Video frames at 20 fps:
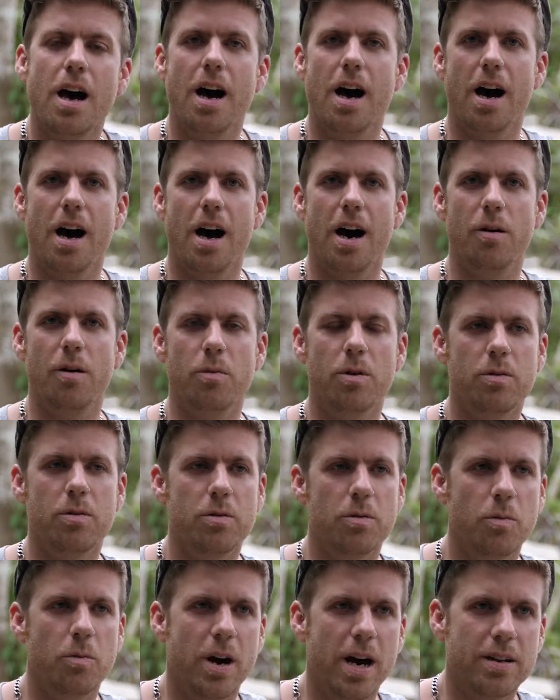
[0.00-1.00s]
Well,
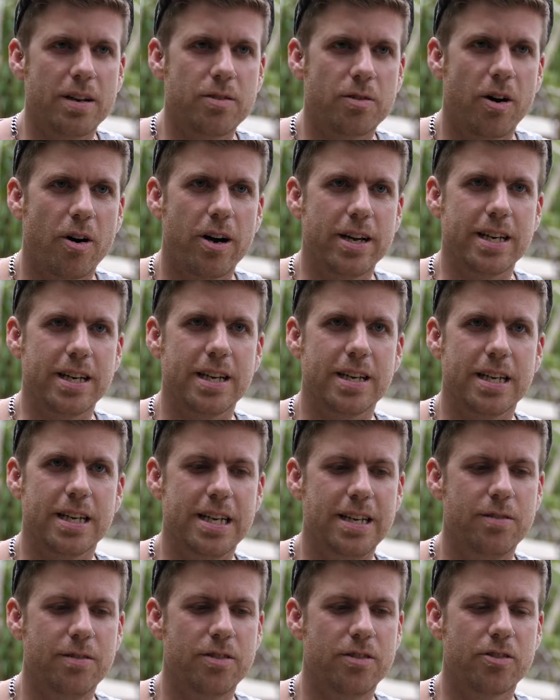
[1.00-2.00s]
where do I
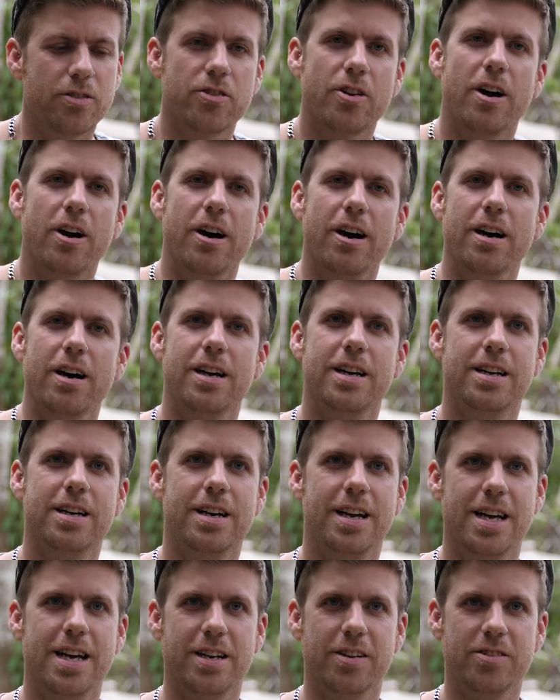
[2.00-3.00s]
even start
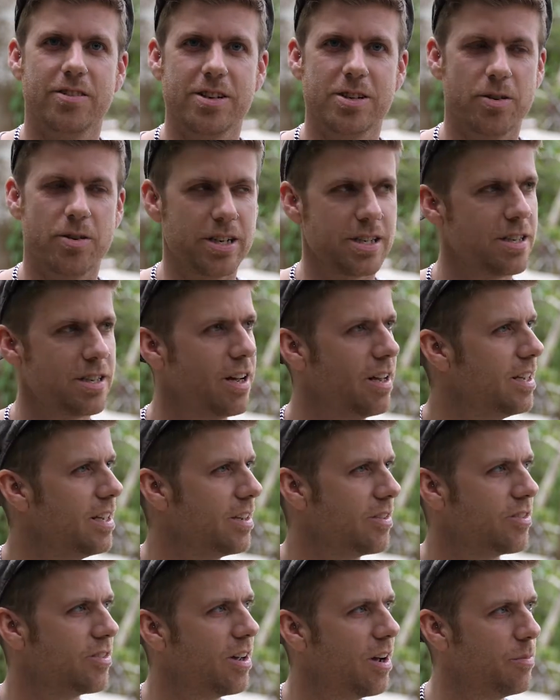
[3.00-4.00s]
in a situation like
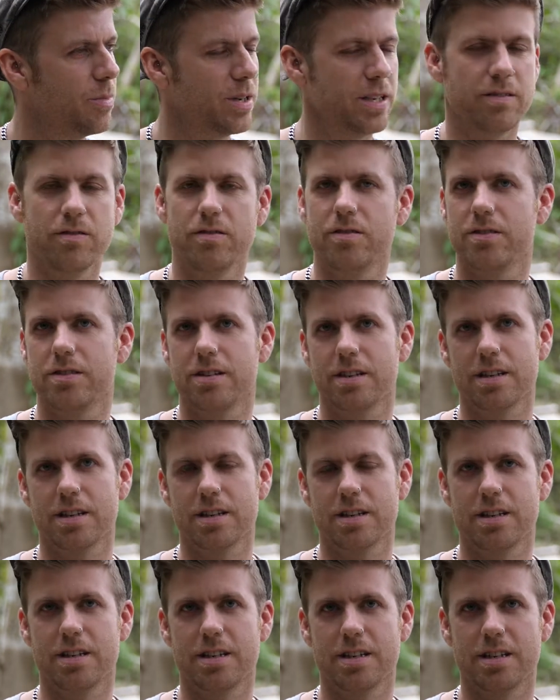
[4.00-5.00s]
this? I mean,
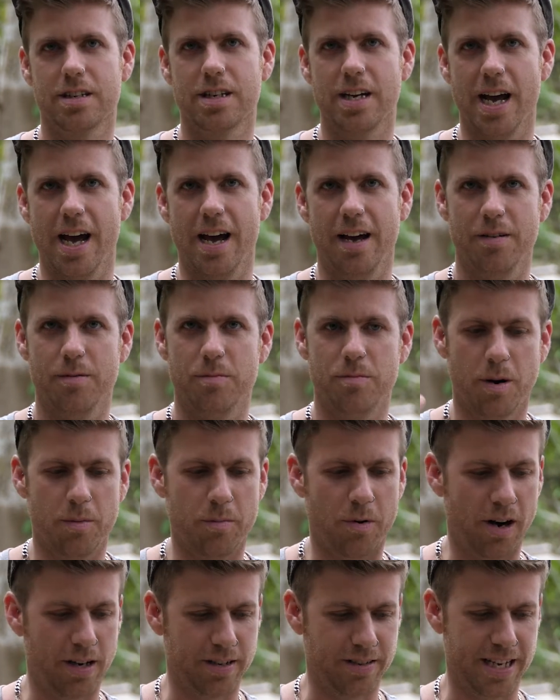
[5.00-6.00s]
yeah, my
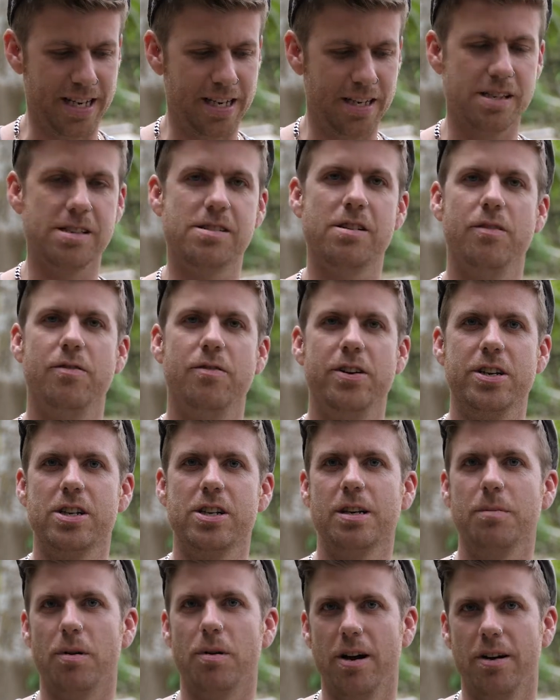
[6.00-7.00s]
mind is
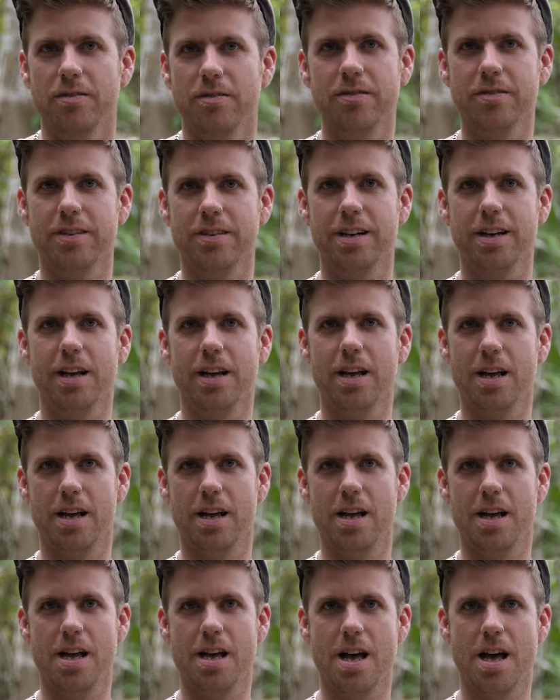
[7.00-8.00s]
officially blown.
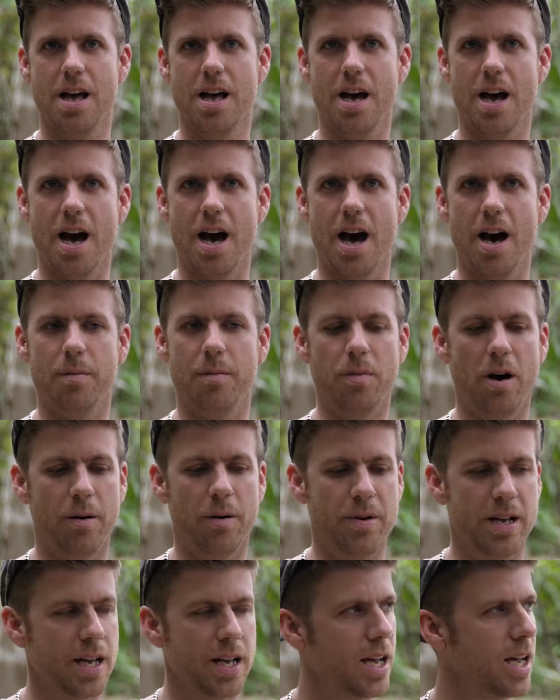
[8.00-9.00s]
I'm
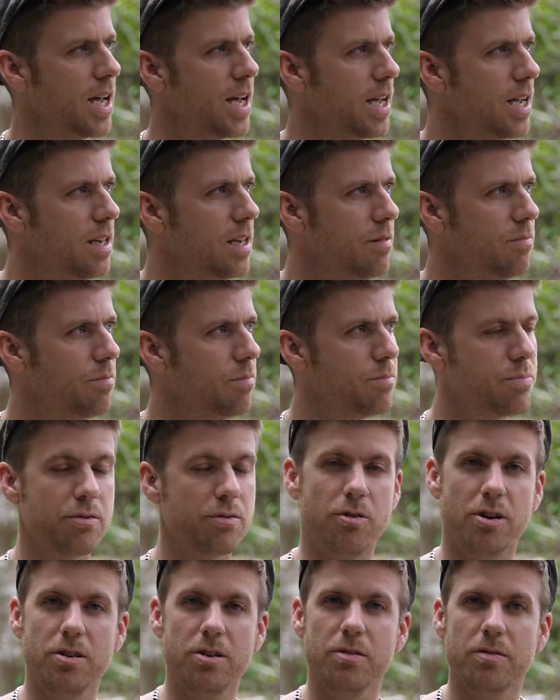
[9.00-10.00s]
here in
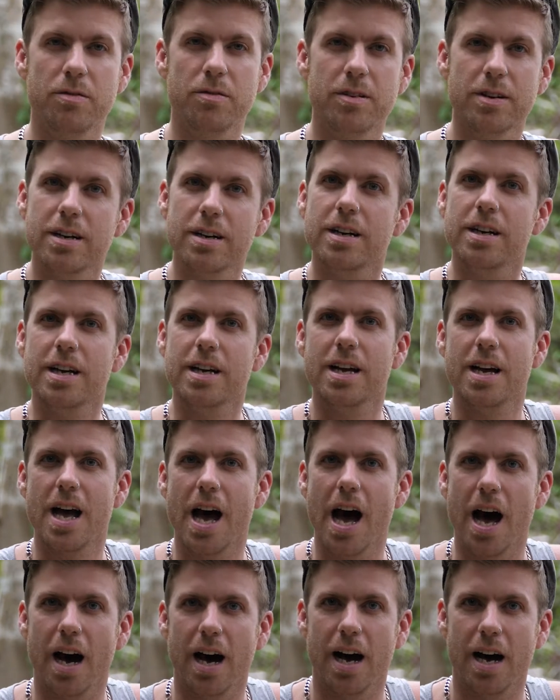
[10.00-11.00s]
Peru,
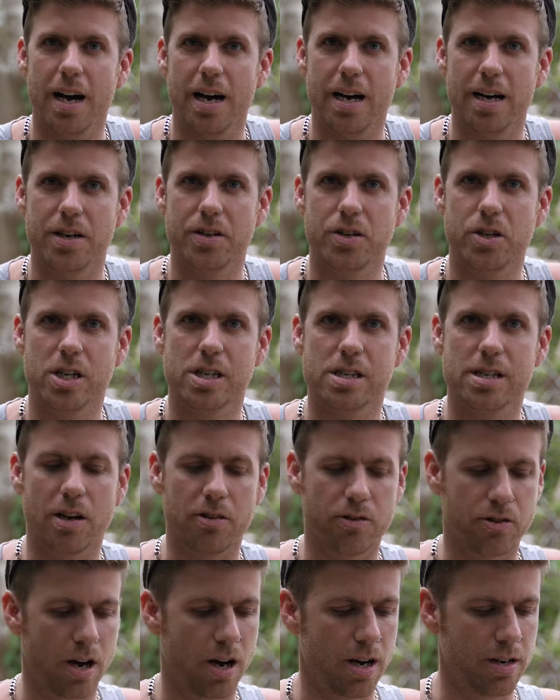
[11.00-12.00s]
just
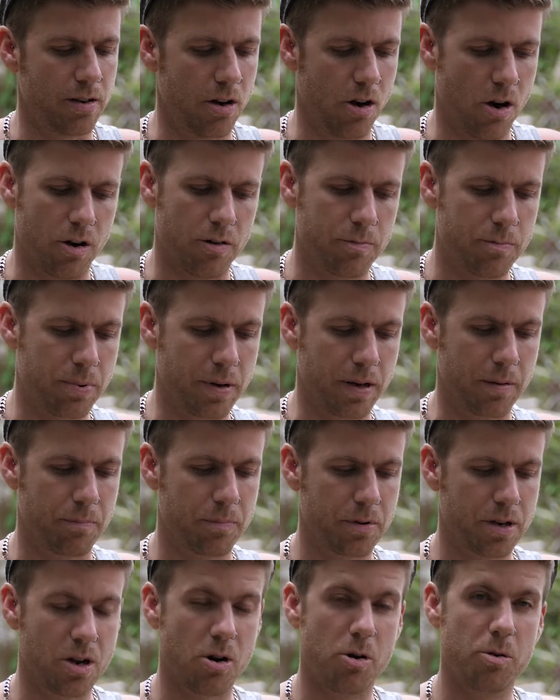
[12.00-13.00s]
outside of the
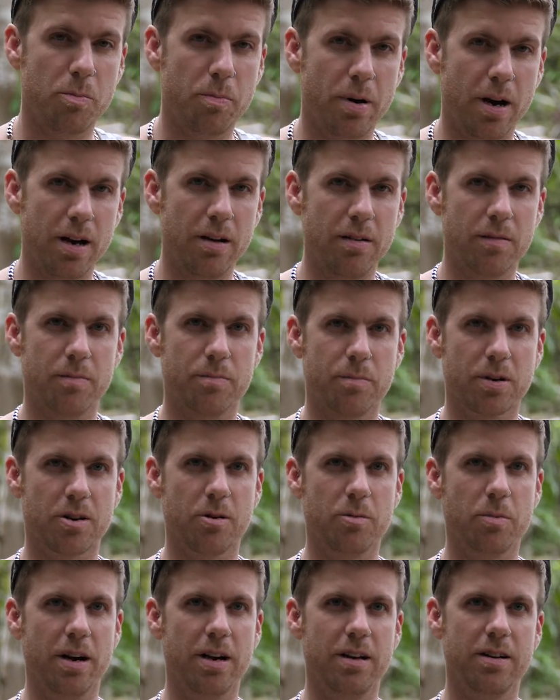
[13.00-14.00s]
Culpa.
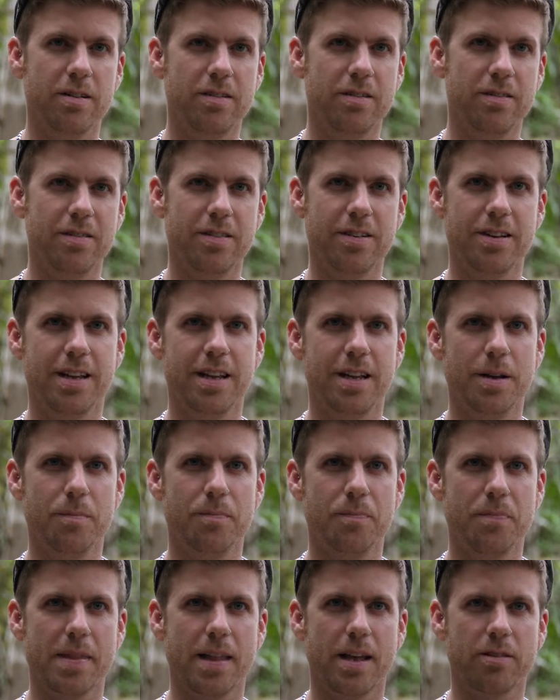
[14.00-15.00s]

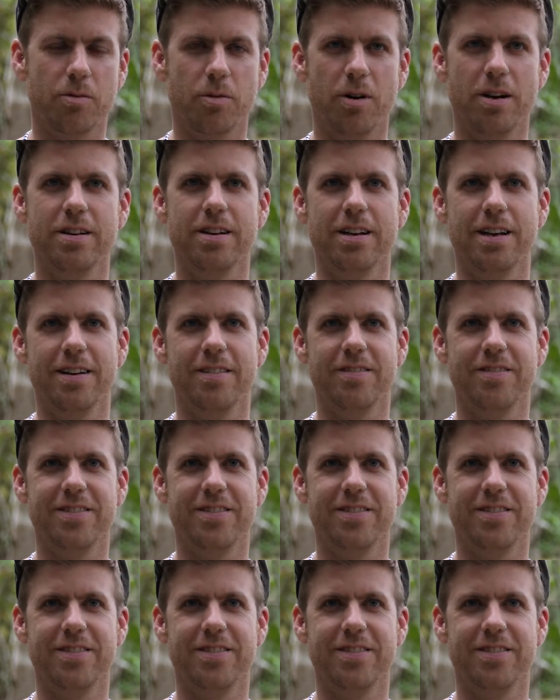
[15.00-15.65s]
That's one, isn't